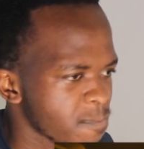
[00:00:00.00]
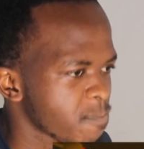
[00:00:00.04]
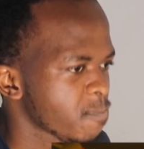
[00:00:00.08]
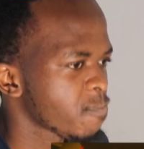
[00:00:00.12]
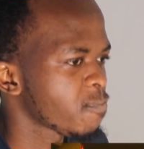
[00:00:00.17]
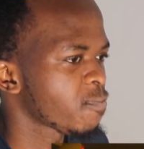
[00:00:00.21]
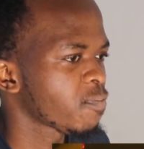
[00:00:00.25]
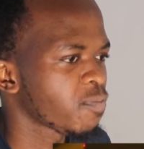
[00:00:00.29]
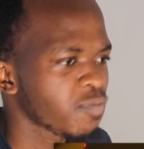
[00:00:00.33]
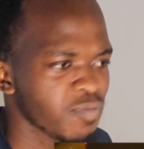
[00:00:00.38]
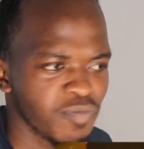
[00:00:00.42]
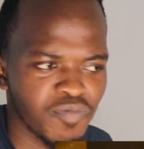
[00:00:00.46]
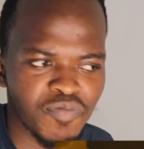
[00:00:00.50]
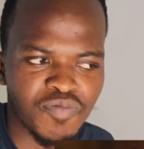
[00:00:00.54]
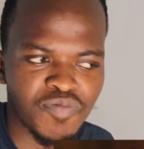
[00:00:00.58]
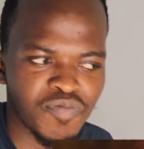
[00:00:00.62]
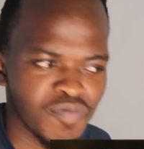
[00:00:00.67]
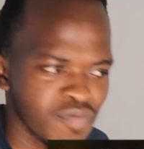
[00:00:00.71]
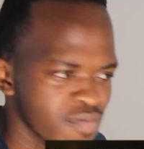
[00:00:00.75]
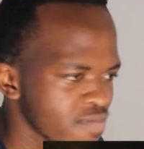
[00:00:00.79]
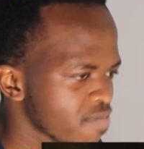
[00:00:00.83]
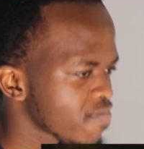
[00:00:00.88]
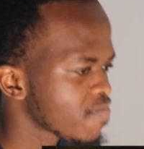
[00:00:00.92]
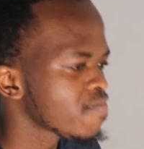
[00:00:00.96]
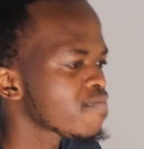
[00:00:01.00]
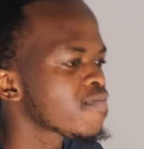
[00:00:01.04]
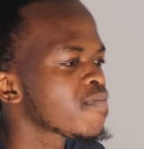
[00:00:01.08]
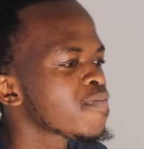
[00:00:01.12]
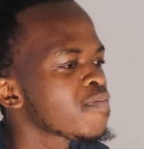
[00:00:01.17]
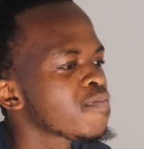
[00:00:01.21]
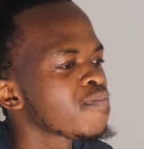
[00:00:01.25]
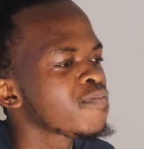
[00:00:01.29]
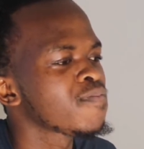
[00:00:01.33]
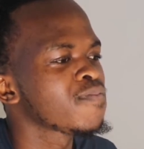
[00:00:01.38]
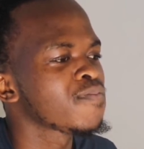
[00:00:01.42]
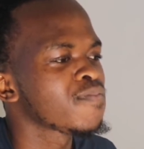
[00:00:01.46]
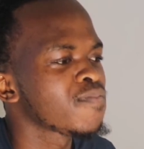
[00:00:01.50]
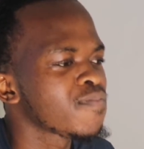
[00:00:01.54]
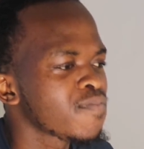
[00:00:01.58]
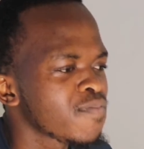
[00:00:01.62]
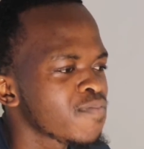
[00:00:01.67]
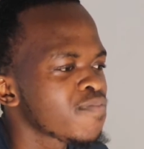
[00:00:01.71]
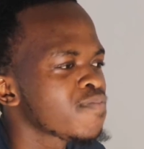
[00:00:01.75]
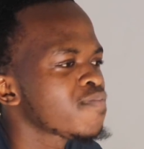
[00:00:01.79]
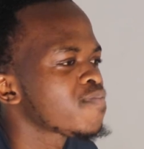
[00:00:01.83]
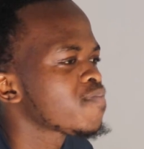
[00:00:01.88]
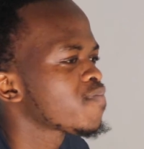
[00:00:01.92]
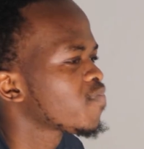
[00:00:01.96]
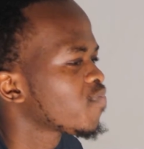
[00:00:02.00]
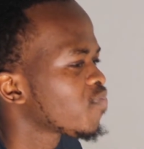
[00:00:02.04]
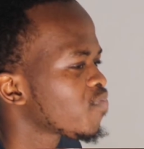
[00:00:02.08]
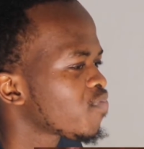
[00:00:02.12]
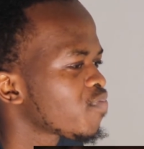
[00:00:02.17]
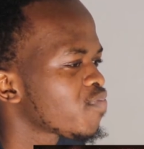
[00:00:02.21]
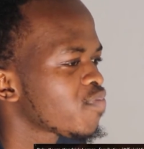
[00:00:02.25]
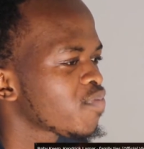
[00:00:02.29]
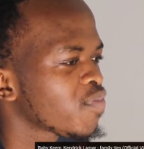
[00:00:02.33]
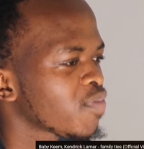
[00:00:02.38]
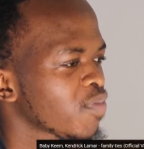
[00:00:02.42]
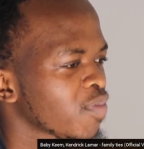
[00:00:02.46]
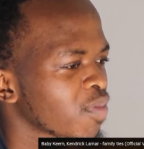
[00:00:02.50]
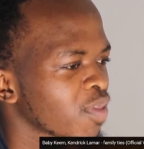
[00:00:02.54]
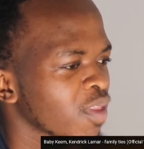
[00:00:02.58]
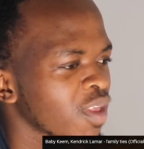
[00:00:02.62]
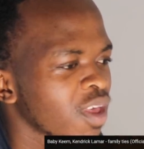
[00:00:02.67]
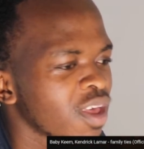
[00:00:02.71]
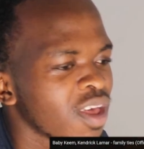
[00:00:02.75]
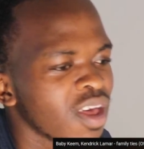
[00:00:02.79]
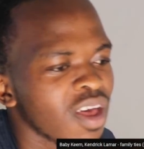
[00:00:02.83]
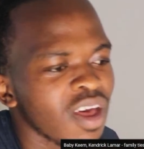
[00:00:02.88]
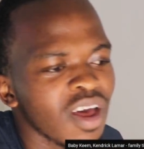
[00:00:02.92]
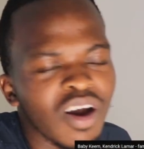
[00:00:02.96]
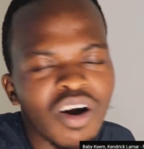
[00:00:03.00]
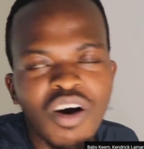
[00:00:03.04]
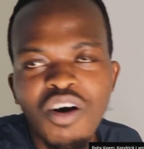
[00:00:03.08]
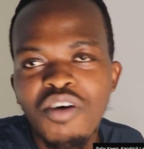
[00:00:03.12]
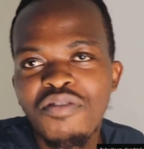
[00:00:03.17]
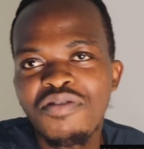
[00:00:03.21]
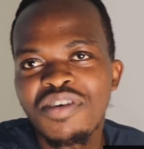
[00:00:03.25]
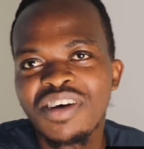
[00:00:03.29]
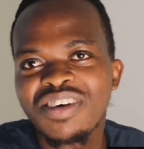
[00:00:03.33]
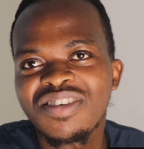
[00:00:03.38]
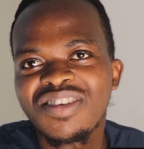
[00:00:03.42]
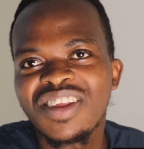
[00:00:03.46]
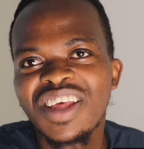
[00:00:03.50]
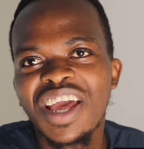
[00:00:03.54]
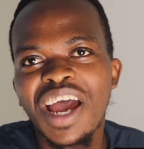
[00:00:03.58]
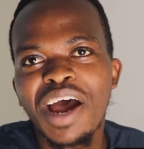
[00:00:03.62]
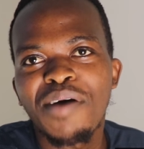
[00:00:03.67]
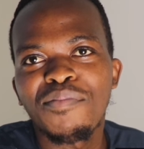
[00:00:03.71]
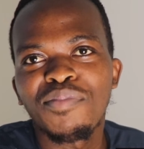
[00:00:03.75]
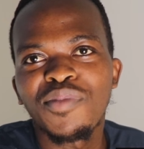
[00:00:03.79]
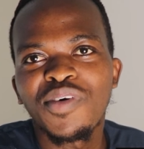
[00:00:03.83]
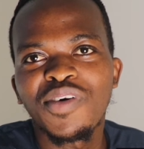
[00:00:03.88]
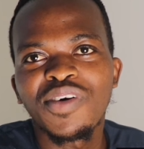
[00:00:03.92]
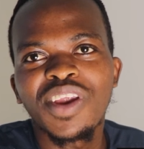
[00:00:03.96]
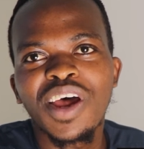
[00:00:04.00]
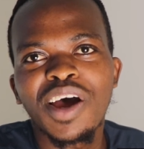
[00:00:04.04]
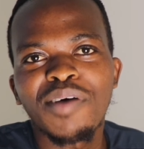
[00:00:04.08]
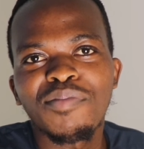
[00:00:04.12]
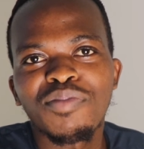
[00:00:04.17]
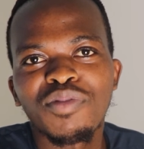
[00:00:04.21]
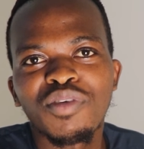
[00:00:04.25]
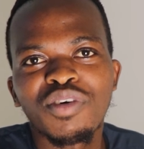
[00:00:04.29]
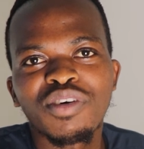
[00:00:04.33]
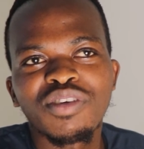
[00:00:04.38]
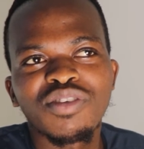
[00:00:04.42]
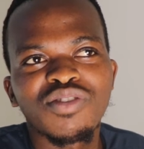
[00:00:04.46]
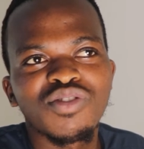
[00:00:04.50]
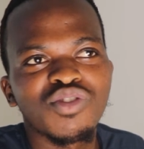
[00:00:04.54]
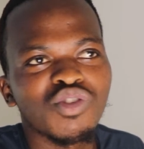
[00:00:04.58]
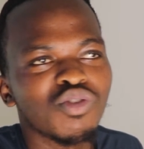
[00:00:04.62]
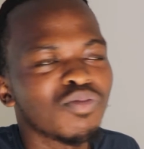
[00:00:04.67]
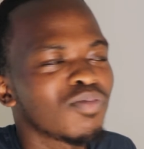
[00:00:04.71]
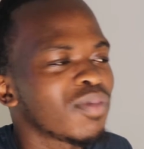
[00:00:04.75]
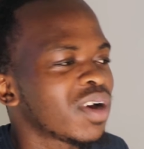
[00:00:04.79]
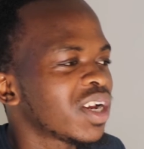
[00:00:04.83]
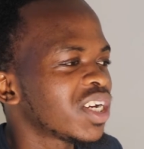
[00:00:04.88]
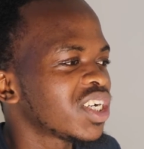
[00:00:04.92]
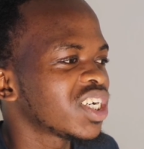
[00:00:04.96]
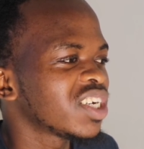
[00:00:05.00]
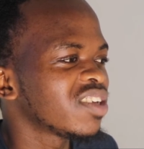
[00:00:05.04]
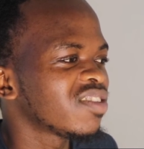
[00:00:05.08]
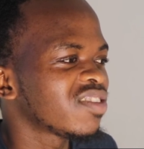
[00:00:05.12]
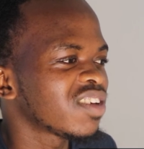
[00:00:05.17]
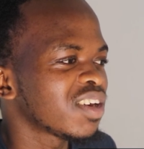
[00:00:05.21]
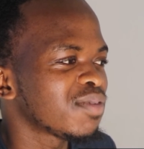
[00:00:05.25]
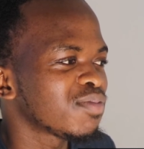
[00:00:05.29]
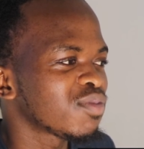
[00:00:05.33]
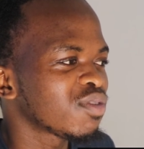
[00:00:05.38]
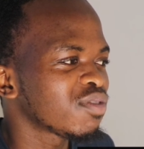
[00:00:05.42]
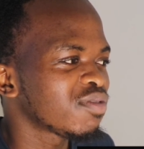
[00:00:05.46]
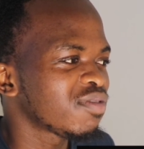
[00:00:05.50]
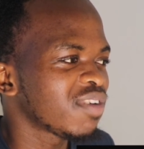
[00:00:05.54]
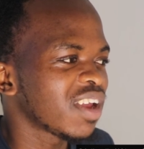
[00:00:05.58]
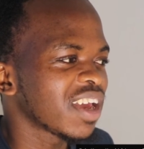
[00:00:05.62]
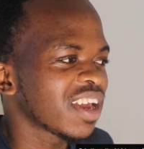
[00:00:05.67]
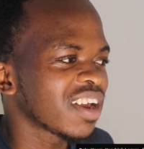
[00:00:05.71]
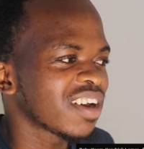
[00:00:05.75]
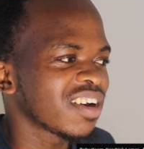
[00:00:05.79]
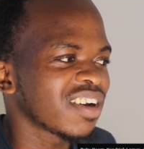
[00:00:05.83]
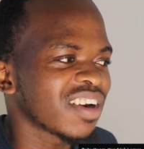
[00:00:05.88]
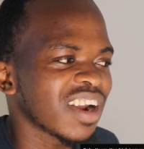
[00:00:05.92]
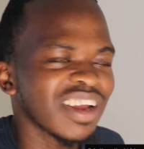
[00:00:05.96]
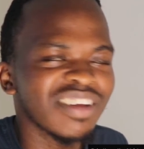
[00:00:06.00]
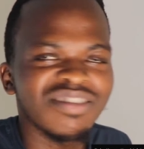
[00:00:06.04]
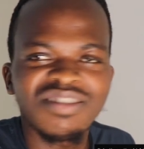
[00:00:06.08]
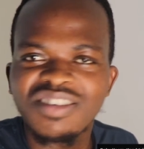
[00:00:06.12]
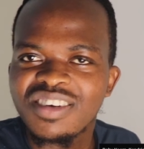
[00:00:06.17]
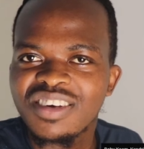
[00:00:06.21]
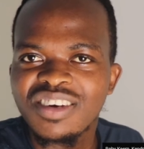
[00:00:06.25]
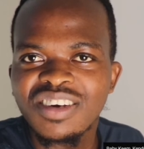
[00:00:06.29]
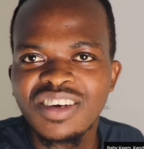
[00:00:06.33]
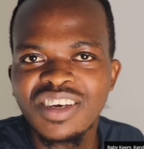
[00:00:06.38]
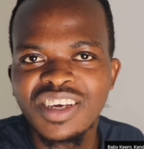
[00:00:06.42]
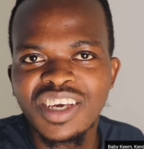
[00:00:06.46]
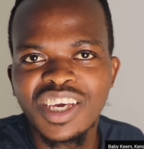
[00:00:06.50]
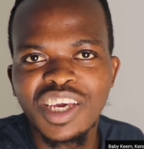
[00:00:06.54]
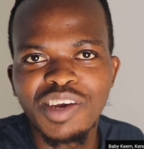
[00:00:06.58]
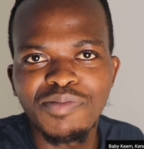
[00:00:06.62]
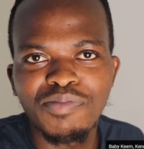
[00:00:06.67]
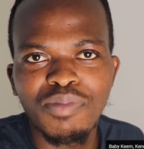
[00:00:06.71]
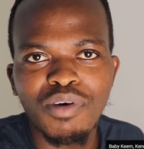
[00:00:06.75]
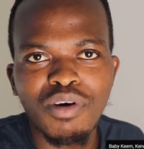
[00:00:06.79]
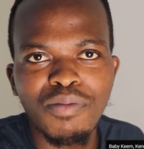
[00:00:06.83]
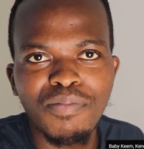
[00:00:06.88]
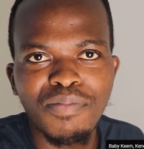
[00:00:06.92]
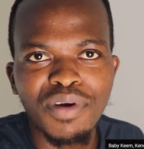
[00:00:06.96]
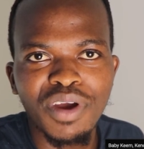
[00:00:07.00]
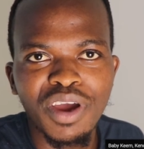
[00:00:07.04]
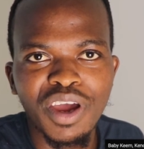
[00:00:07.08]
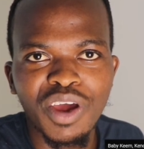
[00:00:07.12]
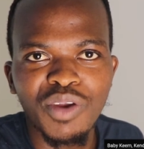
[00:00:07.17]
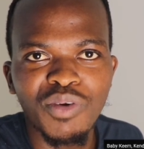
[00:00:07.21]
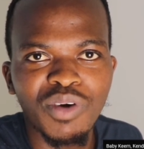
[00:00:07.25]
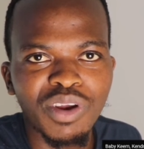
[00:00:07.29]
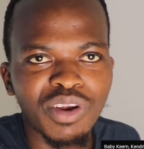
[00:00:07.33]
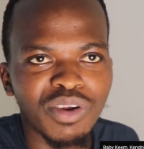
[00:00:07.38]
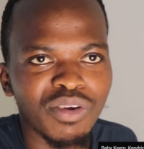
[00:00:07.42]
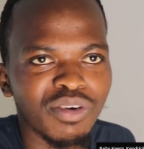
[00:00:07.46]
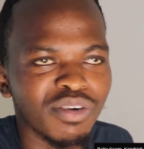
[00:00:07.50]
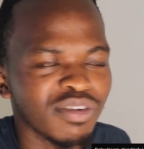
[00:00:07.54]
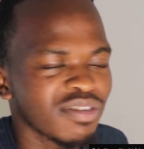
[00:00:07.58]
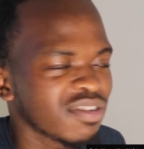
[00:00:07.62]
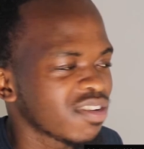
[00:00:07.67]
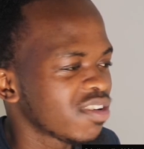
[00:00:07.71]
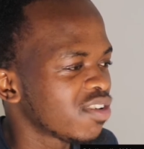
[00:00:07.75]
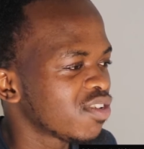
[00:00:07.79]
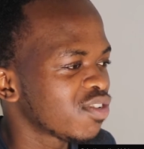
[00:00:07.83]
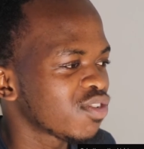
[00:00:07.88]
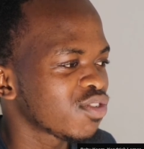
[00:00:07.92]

Ain't nobody safe when I come up killing everybody that's outside. Obviously, I'm not too much in terms of writing hip hop and whatnot.